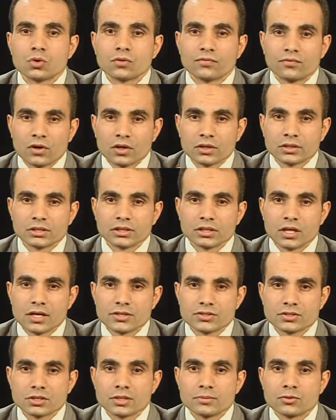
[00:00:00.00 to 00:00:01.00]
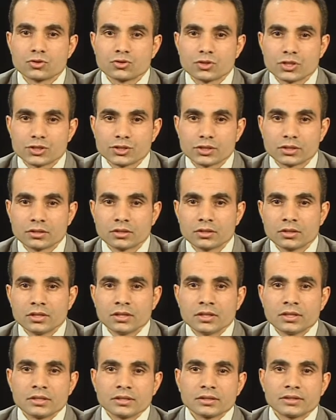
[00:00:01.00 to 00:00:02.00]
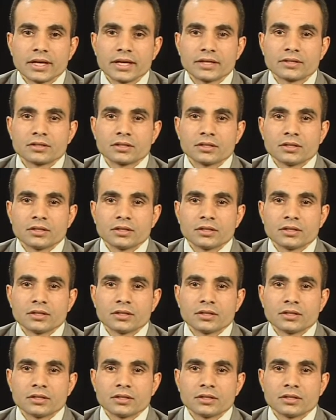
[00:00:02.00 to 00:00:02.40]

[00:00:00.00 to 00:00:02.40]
for the last demonstration that